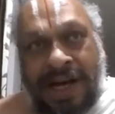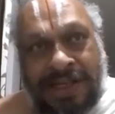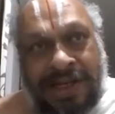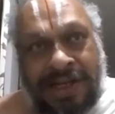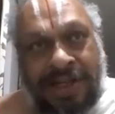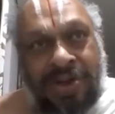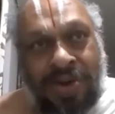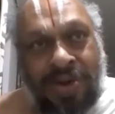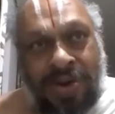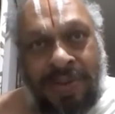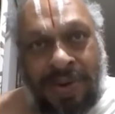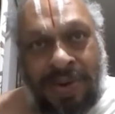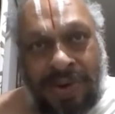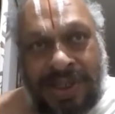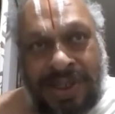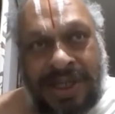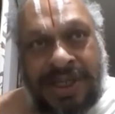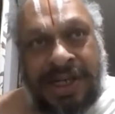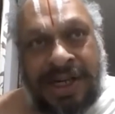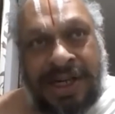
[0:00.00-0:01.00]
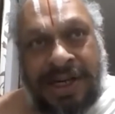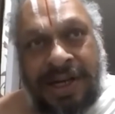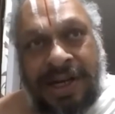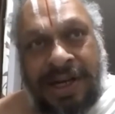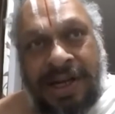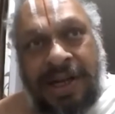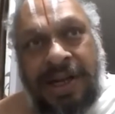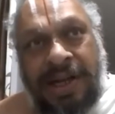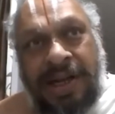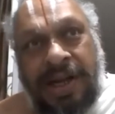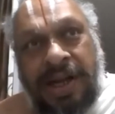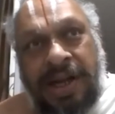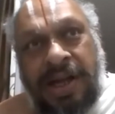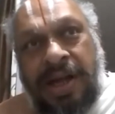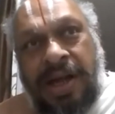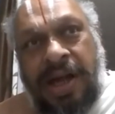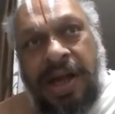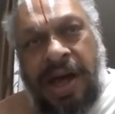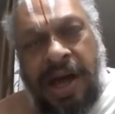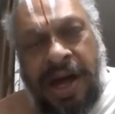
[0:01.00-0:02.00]
its own procedure.
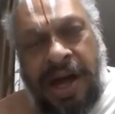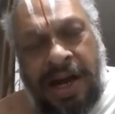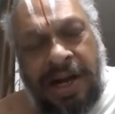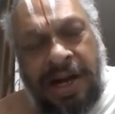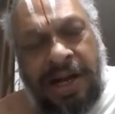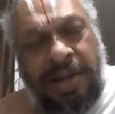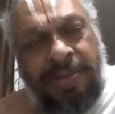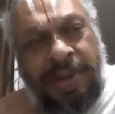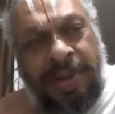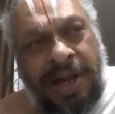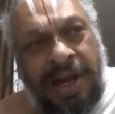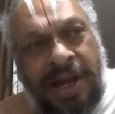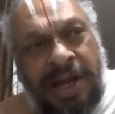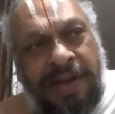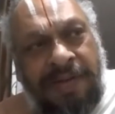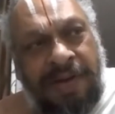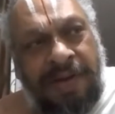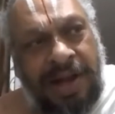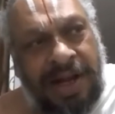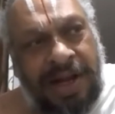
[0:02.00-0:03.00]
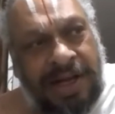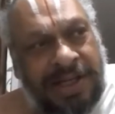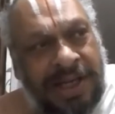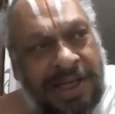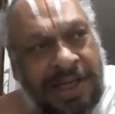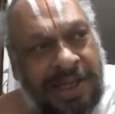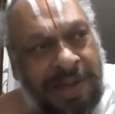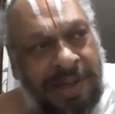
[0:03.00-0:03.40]
And in many Divya Deshas,